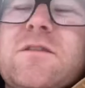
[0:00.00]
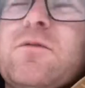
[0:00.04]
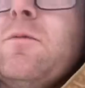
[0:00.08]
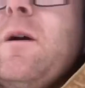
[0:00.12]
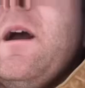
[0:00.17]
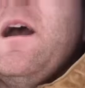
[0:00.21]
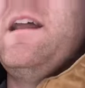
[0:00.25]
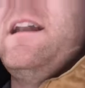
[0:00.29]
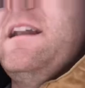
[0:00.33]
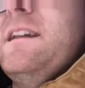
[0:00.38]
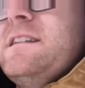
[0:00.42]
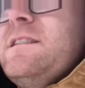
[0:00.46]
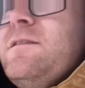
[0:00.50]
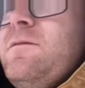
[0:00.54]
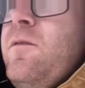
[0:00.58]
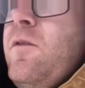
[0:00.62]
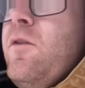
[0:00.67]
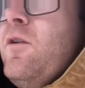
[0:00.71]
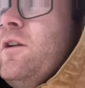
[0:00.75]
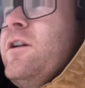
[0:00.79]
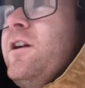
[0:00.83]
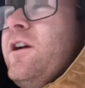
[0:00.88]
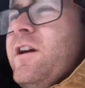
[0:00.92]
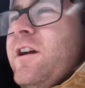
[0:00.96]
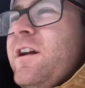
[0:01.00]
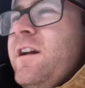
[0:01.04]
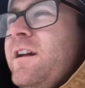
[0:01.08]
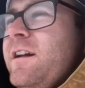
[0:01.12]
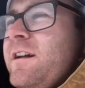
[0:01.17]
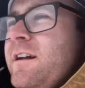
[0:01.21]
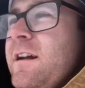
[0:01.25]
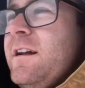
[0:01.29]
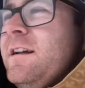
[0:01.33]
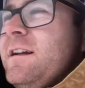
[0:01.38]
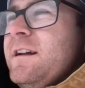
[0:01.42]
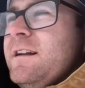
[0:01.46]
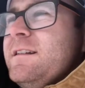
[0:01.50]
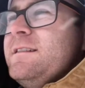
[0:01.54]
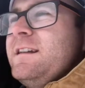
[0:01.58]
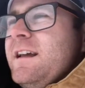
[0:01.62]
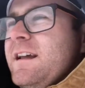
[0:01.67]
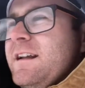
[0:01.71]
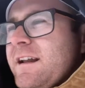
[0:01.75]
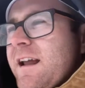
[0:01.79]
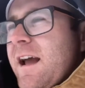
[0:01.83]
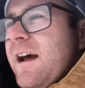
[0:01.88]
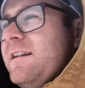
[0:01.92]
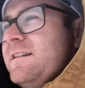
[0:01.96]
Red is for your
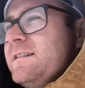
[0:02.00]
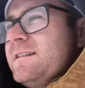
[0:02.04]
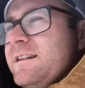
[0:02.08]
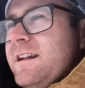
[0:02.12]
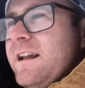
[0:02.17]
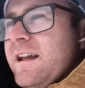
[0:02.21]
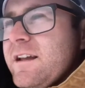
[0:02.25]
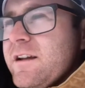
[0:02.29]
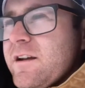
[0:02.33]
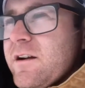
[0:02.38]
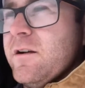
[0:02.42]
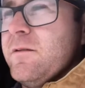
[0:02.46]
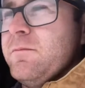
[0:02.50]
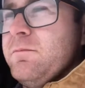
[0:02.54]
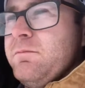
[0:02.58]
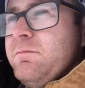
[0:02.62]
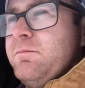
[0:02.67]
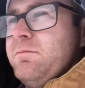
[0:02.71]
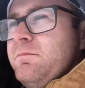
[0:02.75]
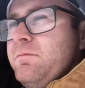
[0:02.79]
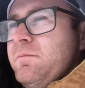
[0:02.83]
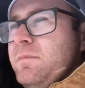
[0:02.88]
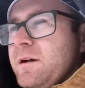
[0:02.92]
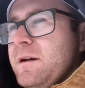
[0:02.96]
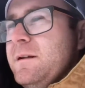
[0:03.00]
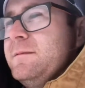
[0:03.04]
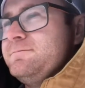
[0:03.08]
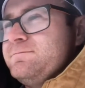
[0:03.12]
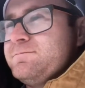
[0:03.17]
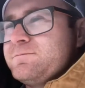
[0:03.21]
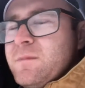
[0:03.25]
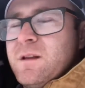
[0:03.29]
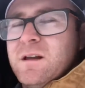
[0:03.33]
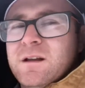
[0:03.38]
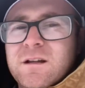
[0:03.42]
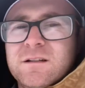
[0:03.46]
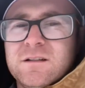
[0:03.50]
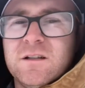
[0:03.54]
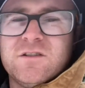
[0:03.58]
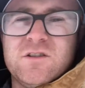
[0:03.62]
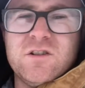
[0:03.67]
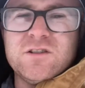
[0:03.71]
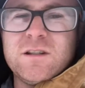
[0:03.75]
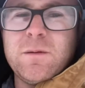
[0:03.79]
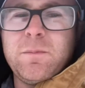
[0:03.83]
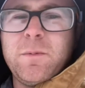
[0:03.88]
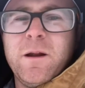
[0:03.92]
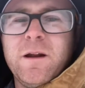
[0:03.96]
10 gallons an acre, but
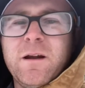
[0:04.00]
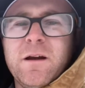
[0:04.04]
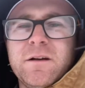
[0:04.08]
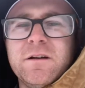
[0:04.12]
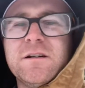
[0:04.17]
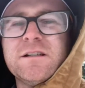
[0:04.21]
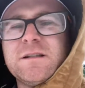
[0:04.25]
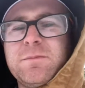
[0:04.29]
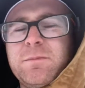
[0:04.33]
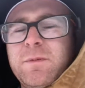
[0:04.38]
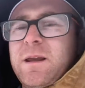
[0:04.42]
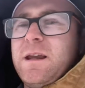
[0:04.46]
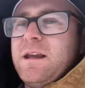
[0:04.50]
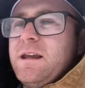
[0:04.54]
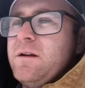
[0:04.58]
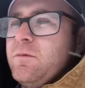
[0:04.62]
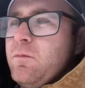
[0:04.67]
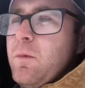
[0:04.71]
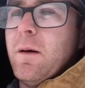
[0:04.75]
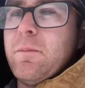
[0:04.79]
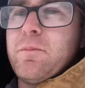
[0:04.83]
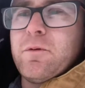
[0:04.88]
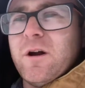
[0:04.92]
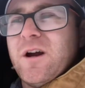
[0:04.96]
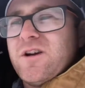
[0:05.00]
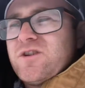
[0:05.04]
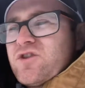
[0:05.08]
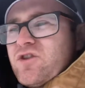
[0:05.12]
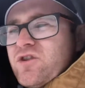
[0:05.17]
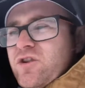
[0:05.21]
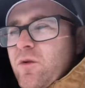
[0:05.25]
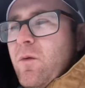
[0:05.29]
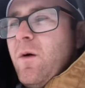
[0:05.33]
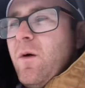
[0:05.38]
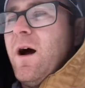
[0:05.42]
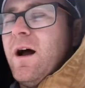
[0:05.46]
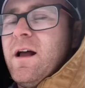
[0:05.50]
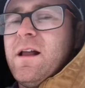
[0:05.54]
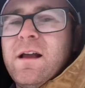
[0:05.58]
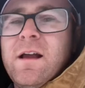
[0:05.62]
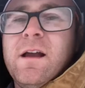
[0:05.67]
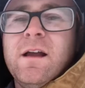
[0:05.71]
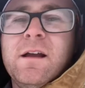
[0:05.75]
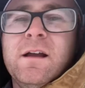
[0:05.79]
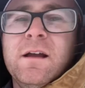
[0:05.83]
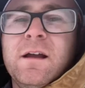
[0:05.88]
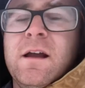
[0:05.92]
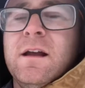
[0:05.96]
just depending on your speed, what pressure you
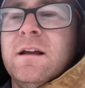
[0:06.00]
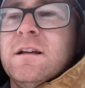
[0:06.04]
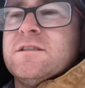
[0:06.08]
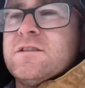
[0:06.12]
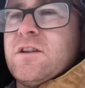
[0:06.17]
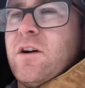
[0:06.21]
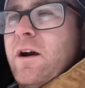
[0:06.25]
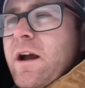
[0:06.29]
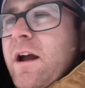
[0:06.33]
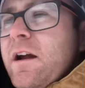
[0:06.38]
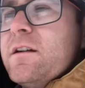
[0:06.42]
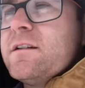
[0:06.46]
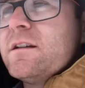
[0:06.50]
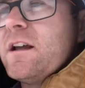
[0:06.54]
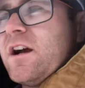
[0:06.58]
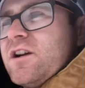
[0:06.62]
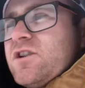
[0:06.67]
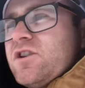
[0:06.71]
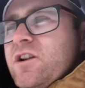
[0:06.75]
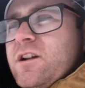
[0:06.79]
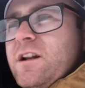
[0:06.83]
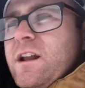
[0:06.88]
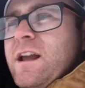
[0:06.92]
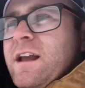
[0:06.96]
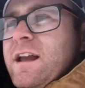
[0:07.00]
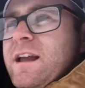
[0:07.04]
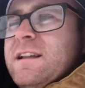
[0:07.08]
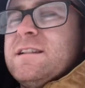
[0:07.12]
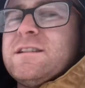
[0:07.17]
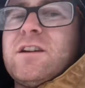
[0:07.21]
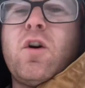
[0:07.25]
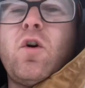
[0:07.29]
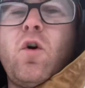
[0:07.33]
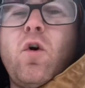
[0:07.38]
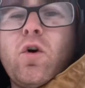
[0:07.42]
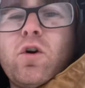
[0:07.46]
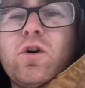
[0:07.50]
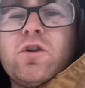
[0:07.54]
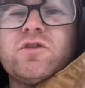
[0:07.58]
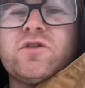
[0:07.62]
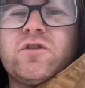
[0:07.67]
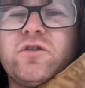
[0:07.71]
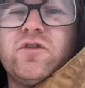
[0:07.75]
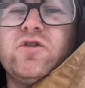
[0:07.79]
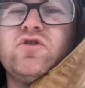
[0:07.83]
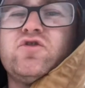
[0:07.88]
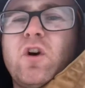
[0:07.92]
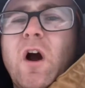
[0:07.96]
want. So air induction, it's a
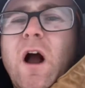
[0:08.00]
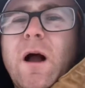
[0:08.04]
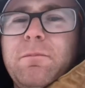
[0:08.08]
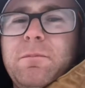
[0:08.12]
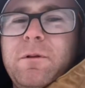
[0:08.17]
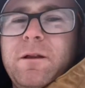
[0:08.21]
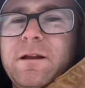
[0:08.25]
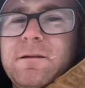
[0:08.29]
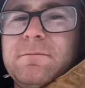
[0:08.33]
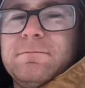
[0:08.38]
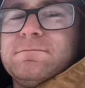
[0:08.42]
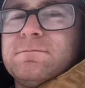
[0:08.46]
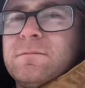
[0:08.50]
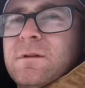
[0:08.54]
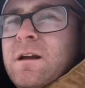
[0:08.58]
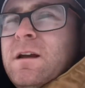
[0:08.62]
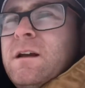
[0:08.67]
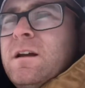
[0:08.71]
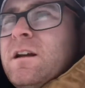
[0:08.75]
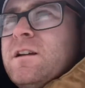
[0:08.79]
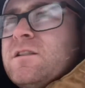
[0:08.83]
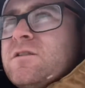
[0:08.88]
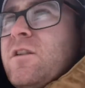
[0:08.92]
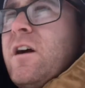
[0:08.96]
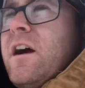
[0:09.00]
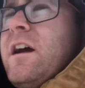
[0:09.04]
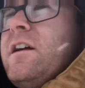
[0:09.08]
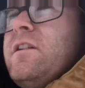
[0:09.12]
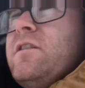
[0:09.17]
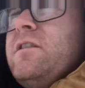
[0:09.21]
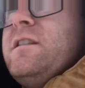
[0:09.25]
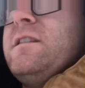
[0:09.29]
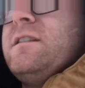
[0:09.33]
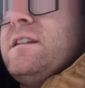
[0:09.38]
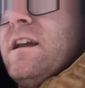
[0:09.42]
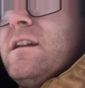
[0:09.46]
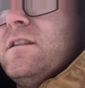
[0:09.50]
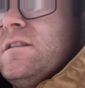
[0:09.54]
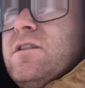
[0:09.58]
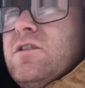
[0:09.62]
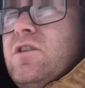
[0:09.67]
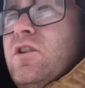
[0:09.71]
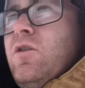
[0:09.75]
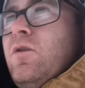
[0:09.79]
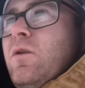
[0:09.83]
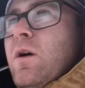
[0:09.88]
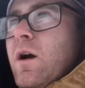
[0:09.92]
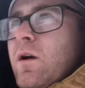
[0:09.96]
coarser droplet, so I tend
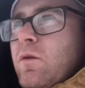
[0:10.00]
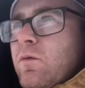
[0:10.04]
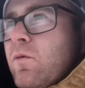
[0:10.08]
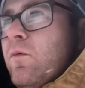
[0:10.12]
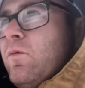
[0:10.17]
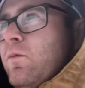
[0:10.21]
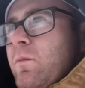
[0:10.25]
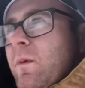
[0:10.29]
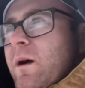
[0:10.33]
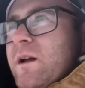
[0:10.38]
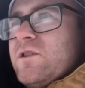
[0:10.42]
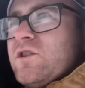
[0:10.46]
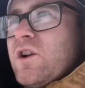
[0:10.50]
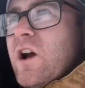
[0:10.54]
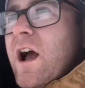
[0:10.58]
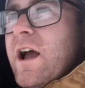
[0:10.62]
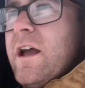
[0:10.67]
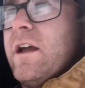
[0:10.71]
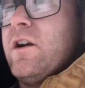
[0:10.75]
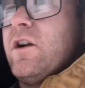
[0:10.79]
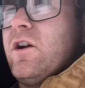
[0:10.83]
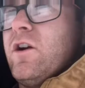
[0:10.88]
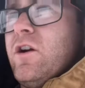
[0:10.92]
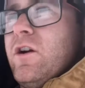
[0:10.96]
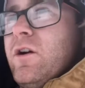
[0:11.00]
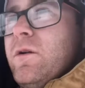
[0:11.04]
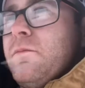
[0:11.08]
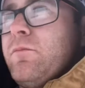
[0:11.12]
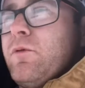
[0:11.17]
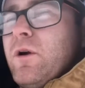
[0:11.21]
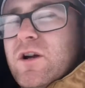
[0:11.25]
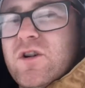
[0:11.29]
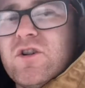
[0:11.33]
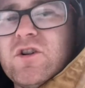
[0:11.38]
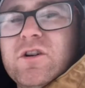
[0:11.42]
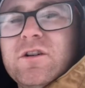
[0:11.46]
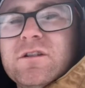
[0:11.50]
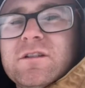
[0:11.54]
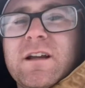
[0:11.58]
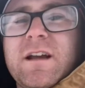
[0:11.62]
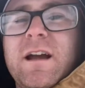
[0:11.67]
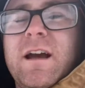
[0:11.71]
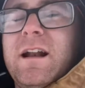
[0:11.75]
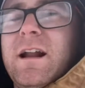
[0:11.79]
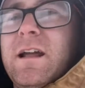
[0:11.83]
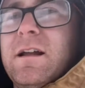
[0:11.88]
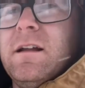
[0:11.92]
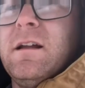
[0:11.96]
to do a much higher pressure to
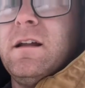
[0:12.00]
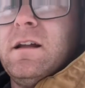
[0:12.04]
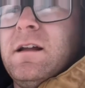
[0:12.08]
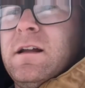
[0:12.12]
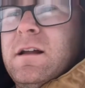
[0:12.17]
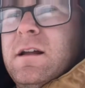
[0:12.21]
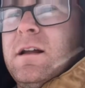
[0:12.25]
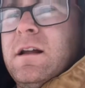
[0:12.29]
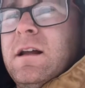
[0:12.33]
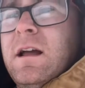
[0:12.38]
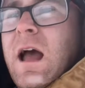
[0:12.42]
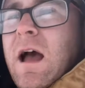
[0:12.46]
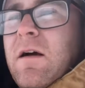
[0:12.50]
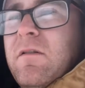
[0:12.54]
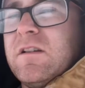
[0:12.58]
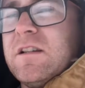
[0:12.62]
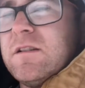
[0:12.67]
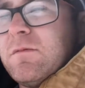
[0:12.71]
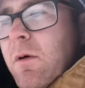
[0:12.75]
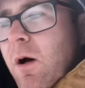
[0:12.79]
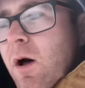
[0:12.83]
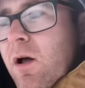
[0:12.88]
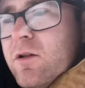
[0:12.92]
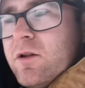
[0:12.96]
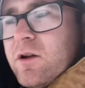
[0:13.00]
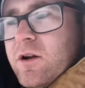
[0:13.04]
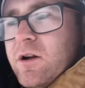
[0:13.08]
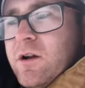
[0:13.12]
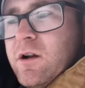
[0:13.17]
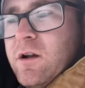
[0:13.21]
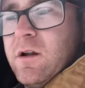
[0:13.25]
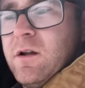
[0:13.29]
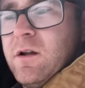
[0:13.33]
kind of have a smaller